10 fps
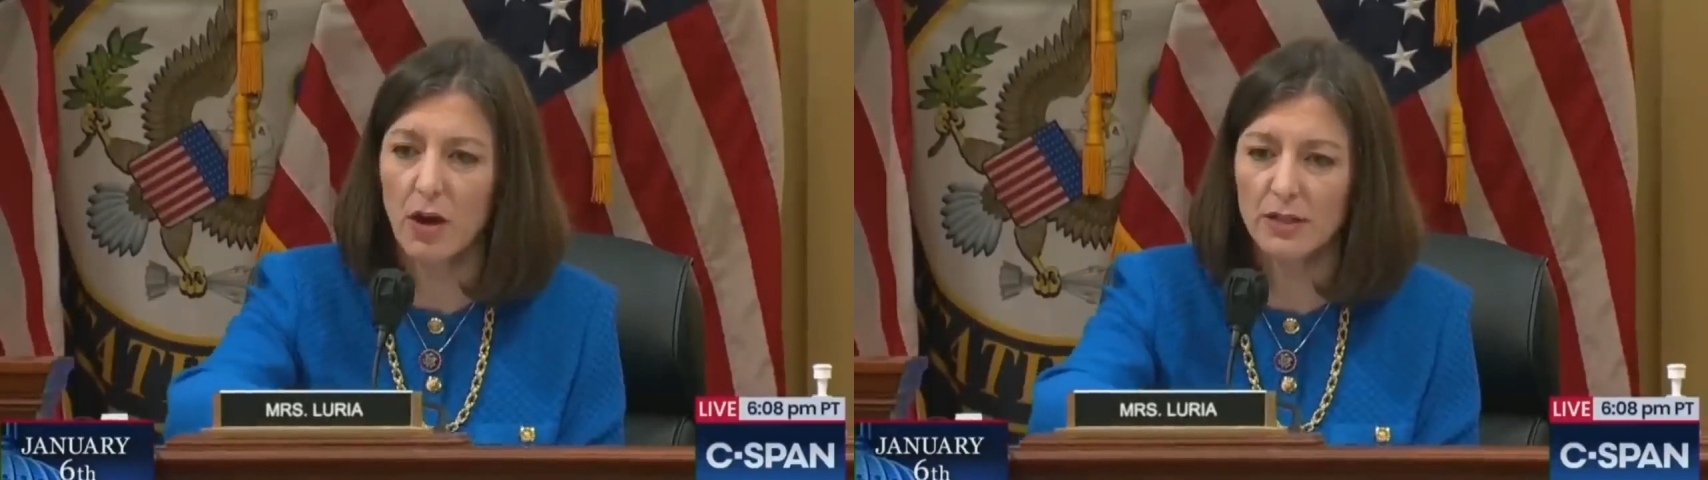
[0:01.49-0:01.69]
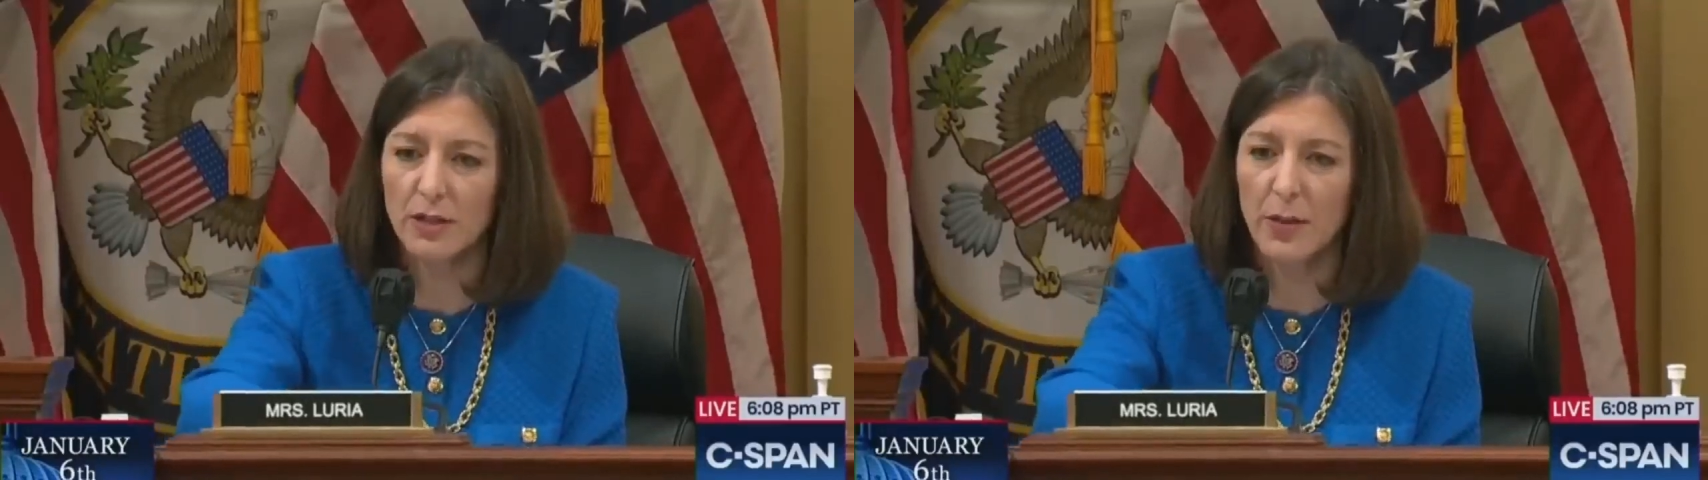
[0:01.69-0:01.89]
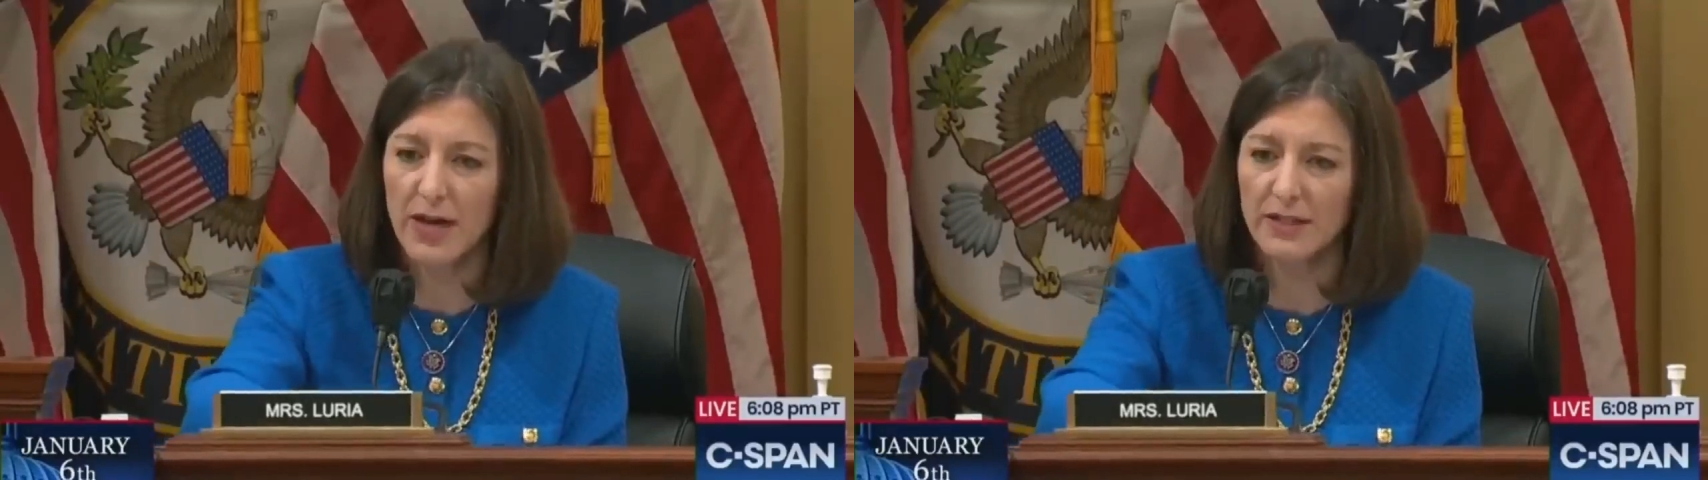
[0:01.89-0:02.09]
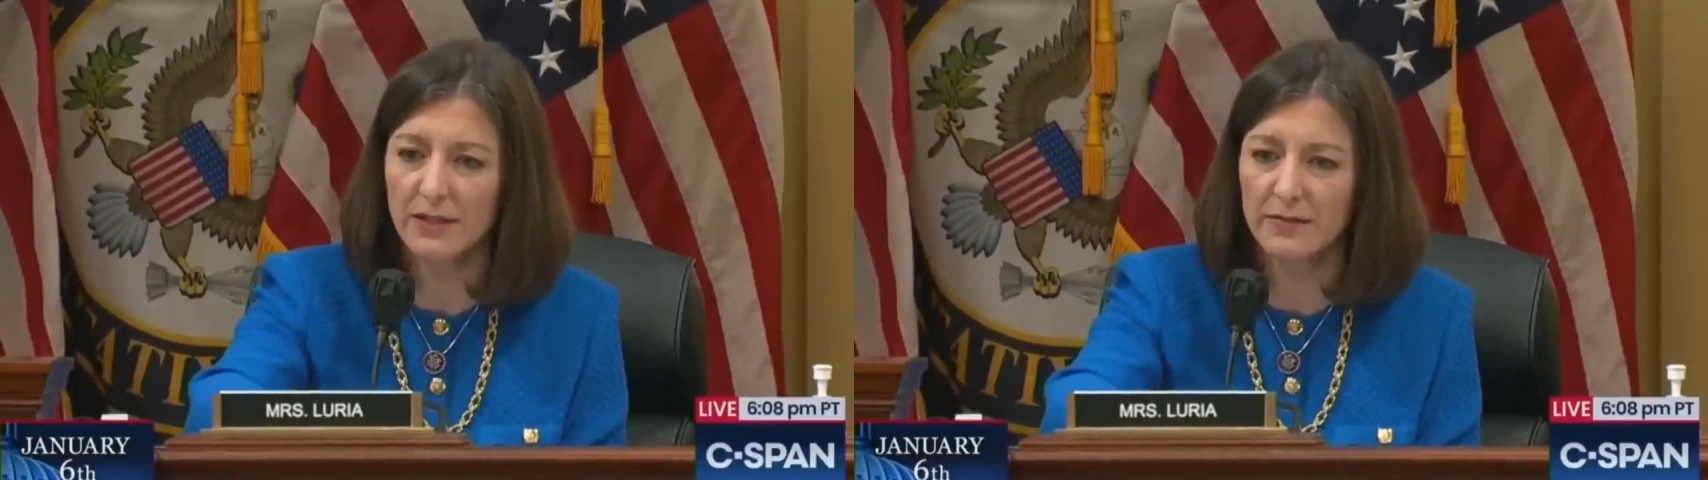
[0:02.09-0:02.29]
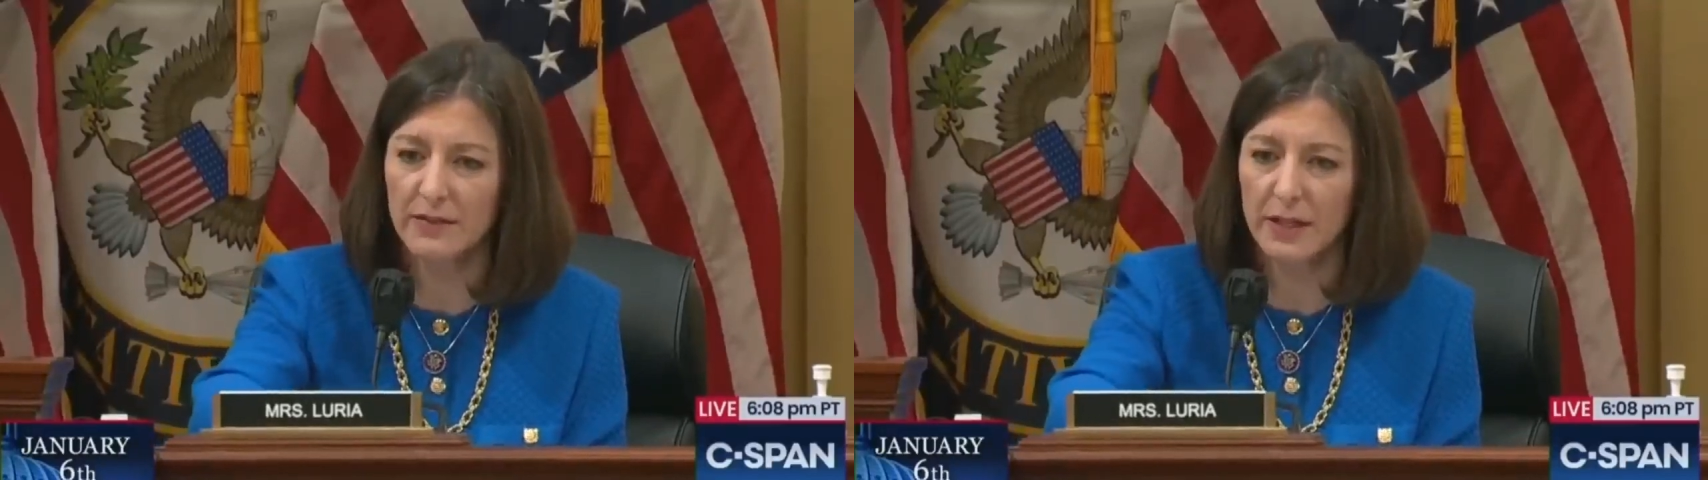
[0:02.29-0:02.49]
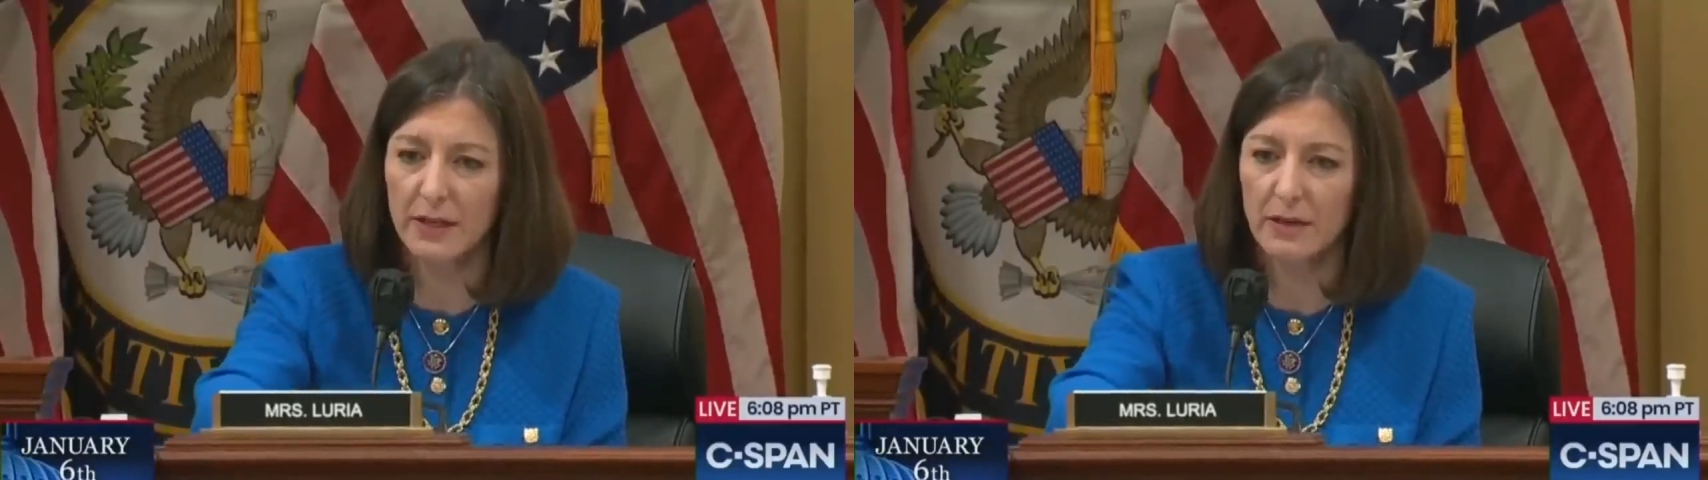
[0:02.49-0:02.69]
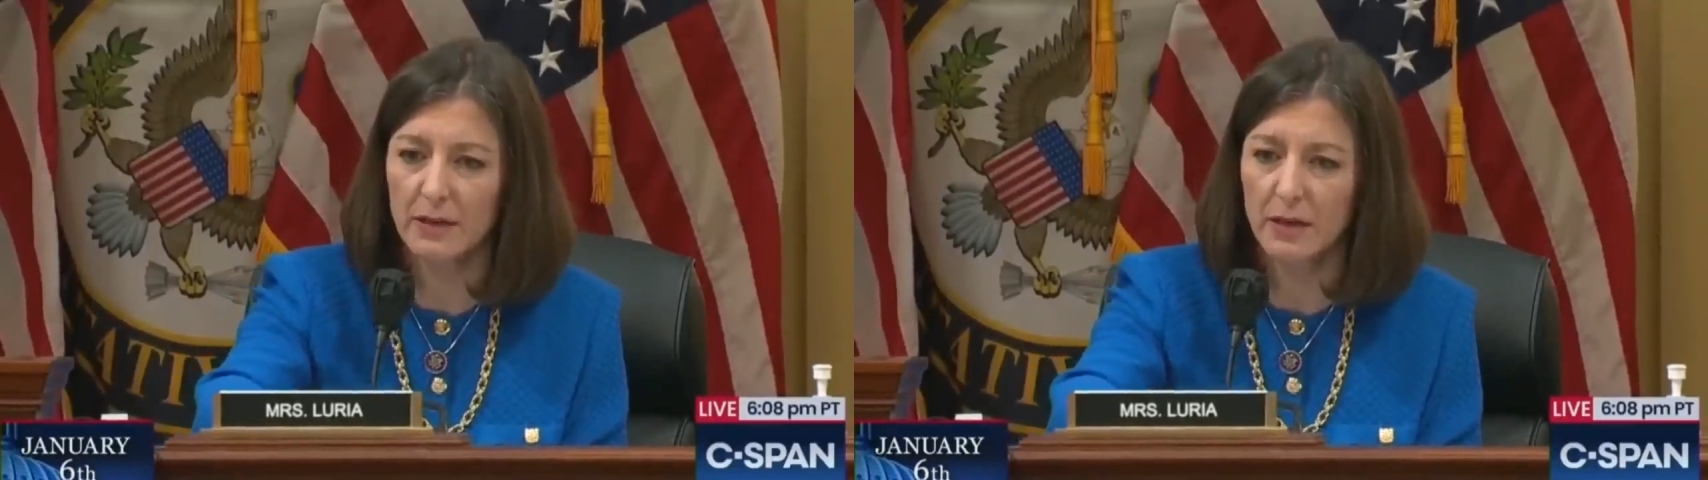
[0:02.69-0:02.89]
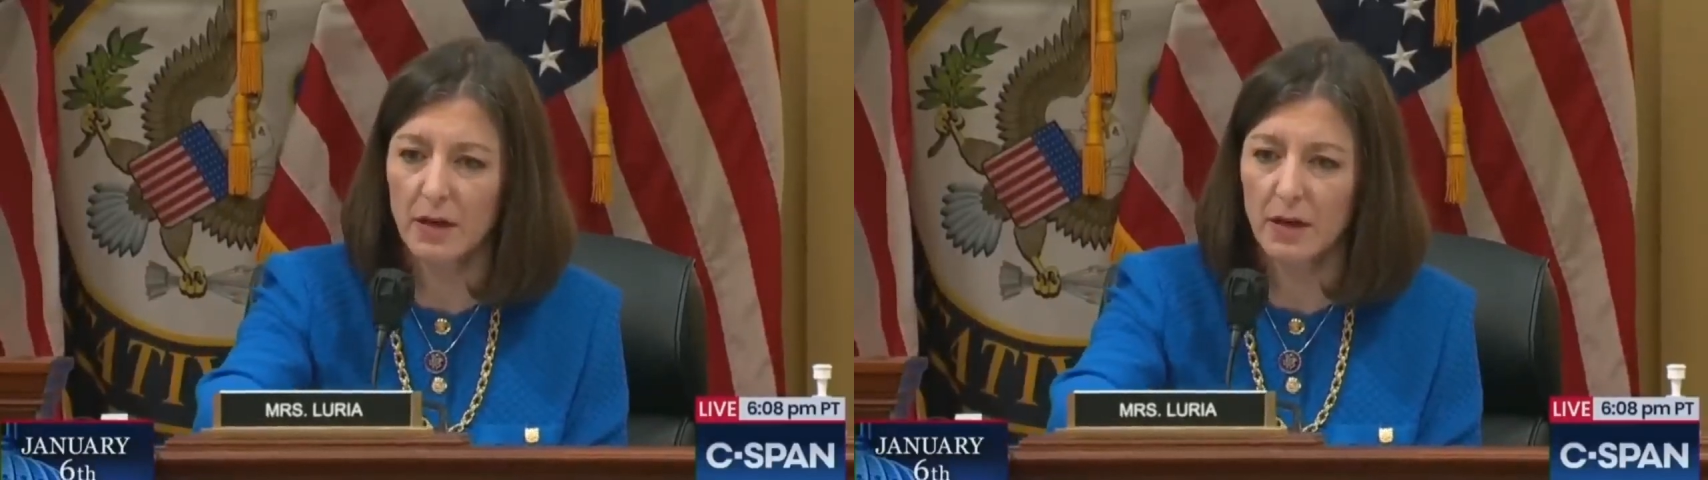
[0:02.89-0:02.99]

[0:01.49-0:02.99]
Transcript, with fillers: also had to flee.